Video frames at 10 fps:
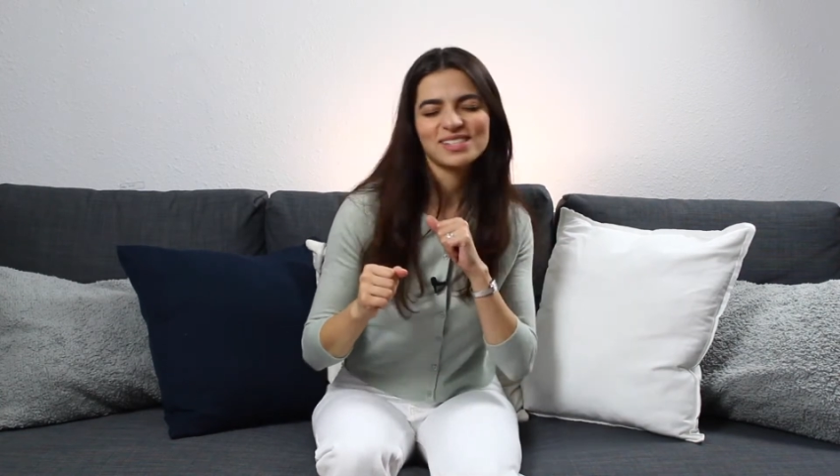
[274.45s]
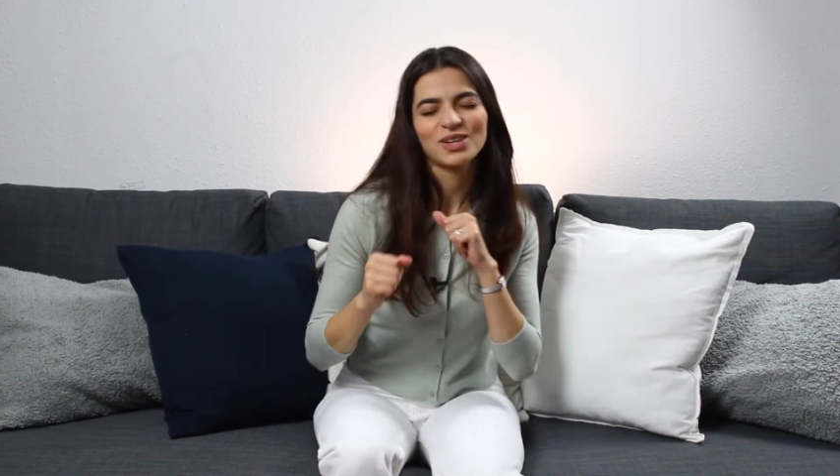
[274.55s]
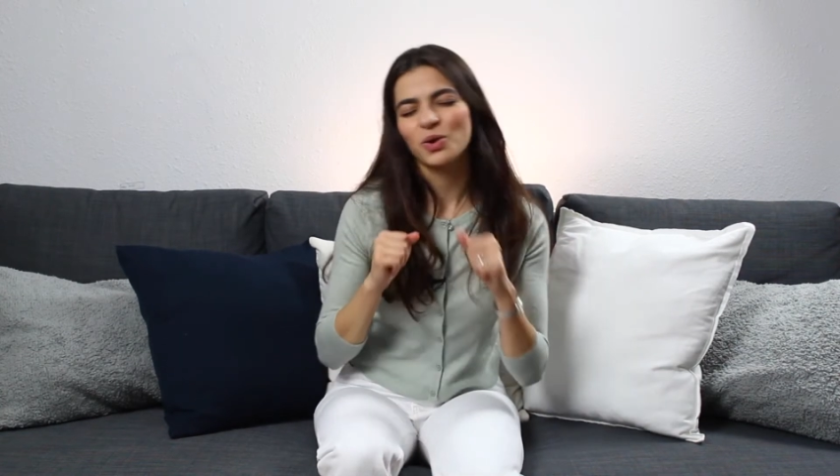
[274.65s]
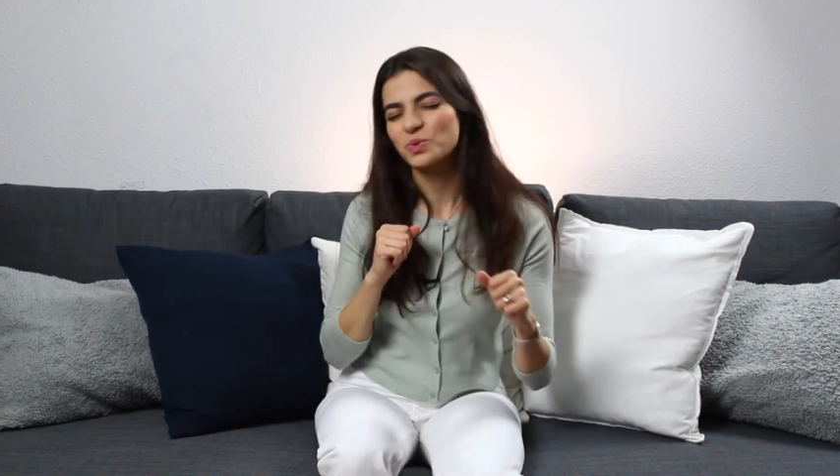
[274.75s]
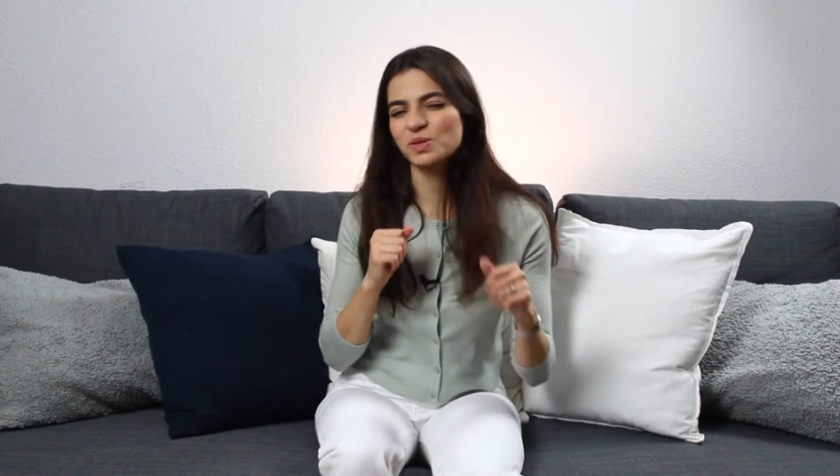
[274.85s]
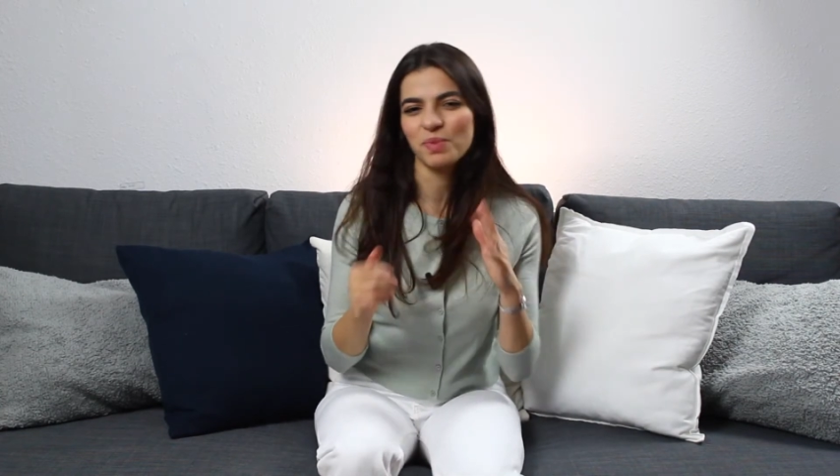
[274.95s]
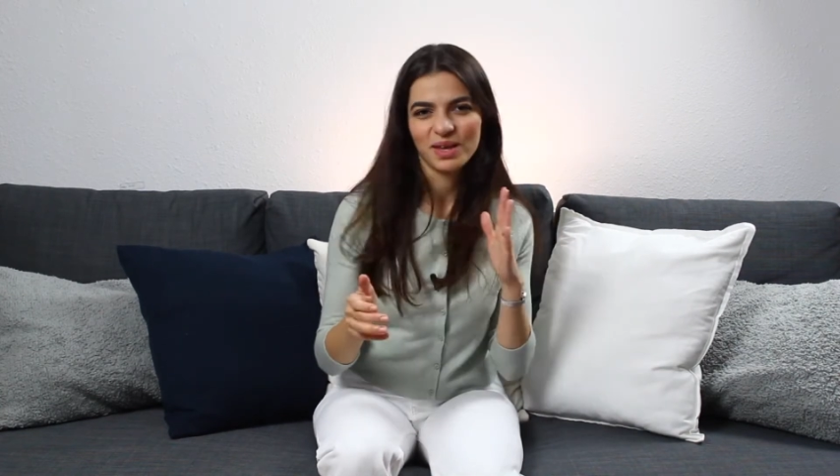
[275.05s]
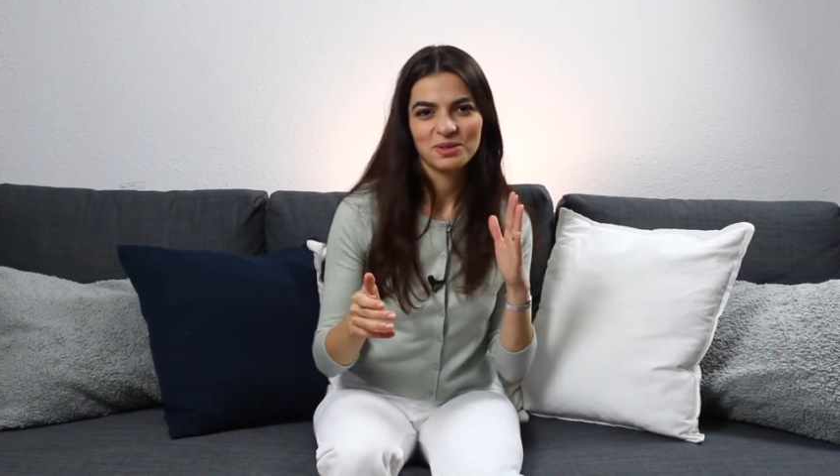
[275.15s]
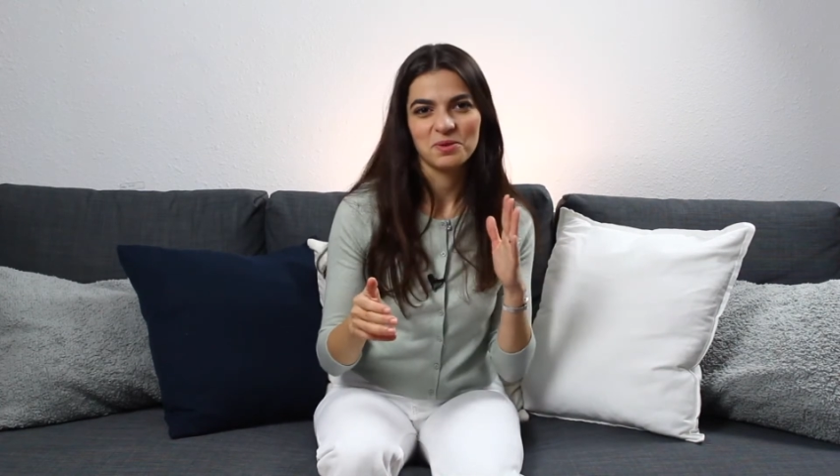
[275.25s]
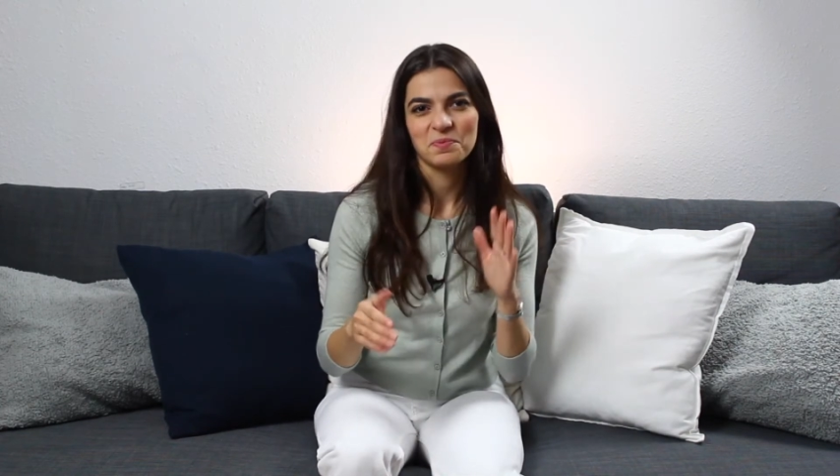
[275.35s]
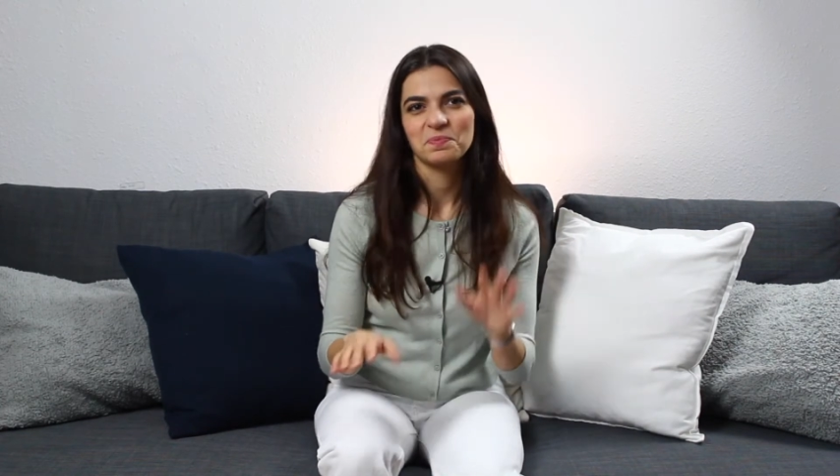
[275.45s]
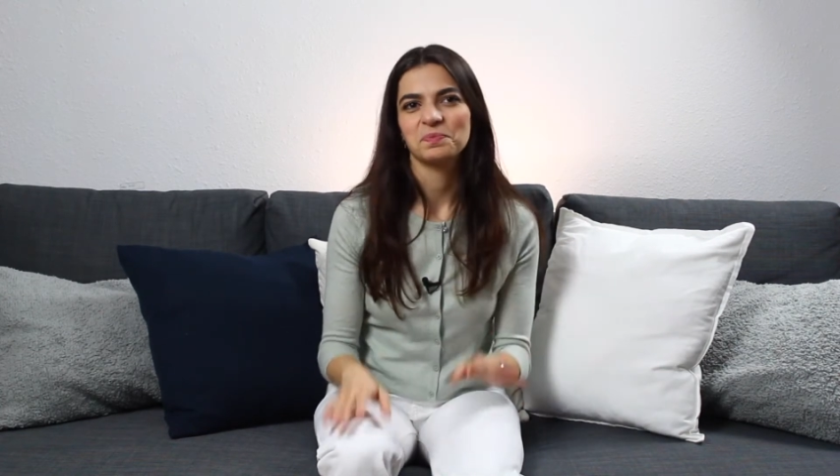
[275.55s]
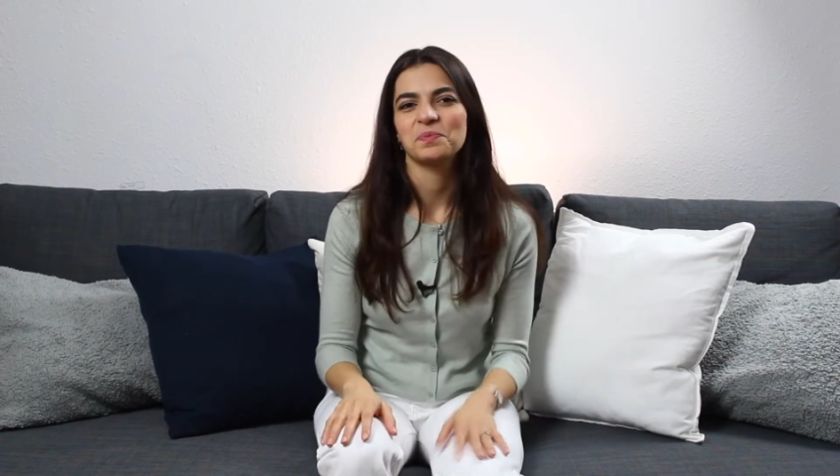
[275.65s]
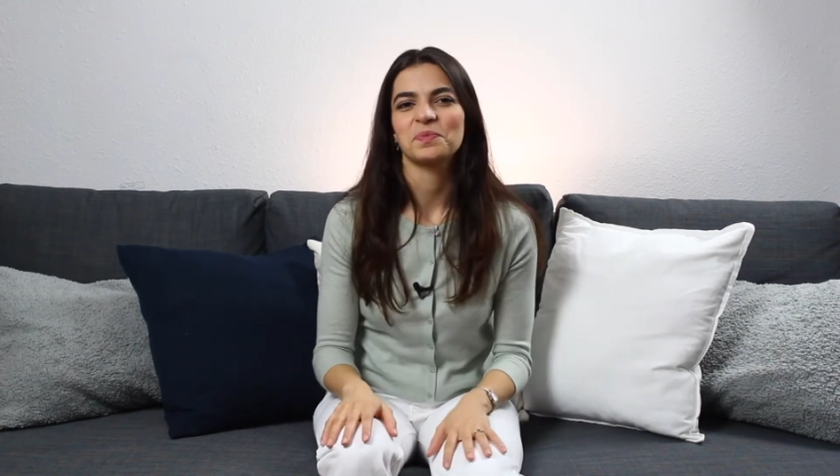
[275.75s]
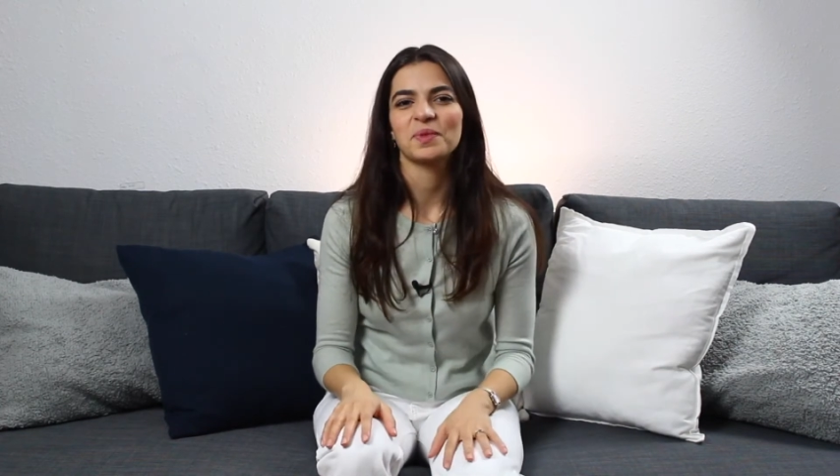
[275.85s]
and cozy bed.
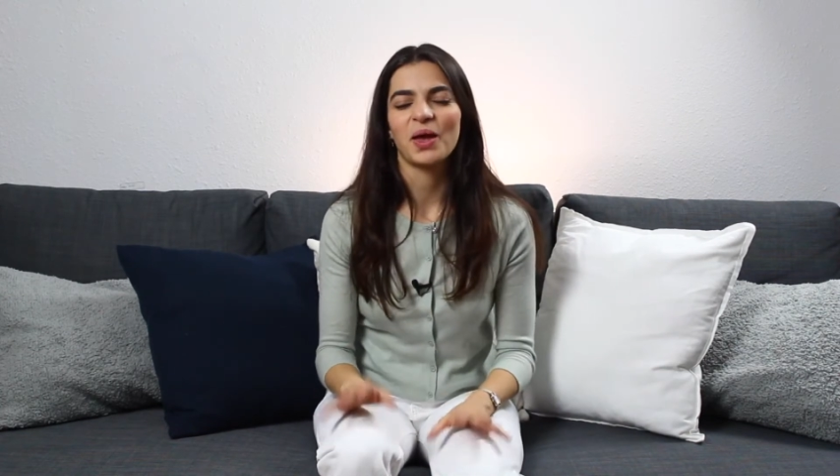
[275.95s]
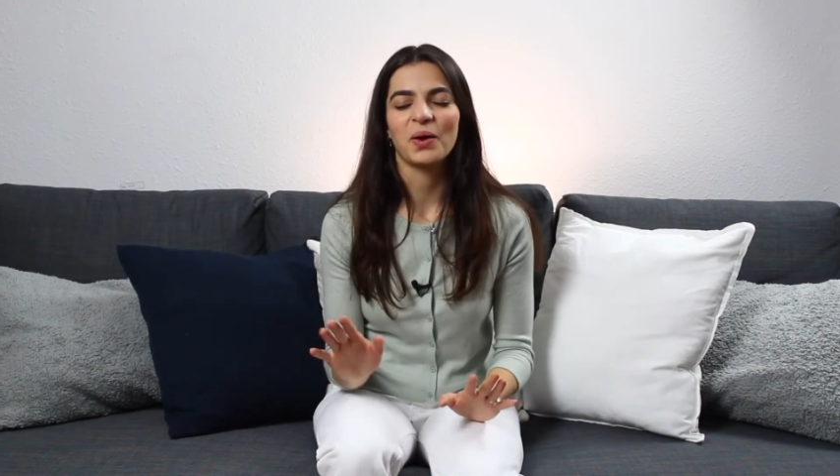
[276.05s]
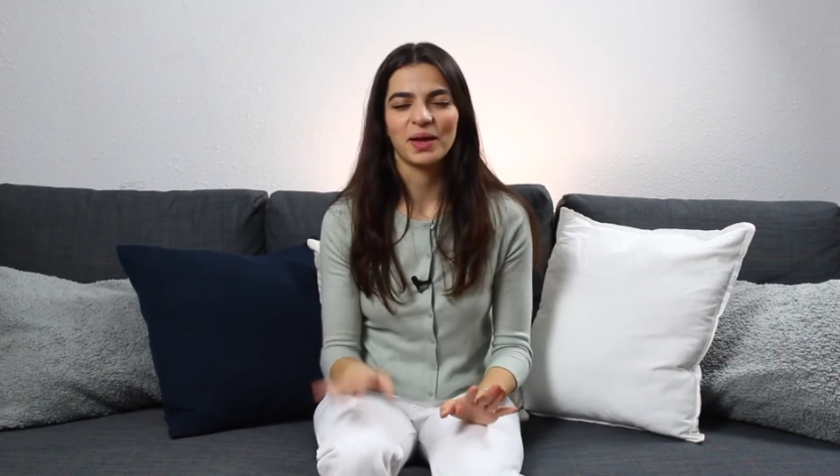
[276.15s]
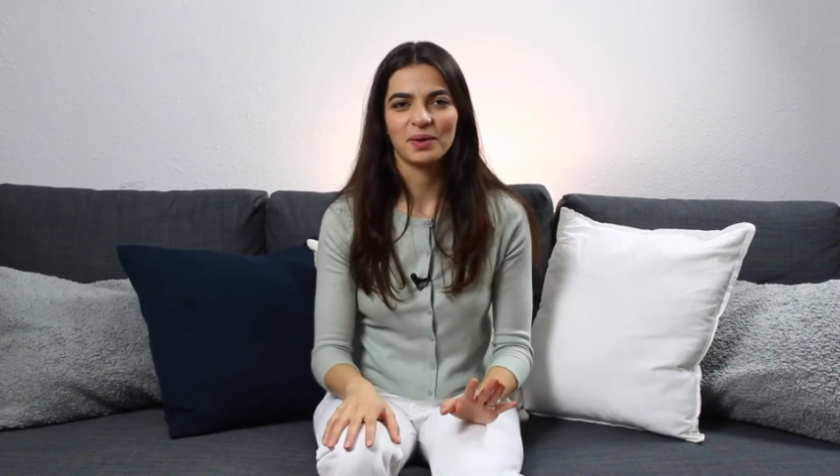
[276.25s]
Okay,